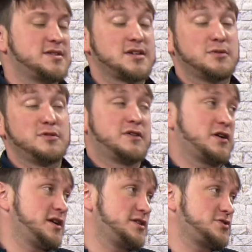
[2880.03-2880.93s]
going to be
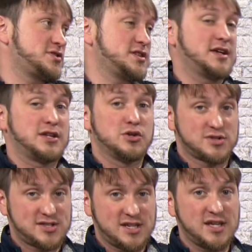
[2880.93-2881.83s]
very interesting, and you'll
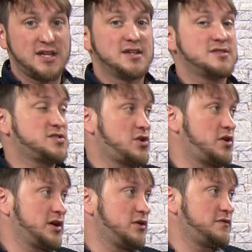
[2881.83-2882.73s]
see starting on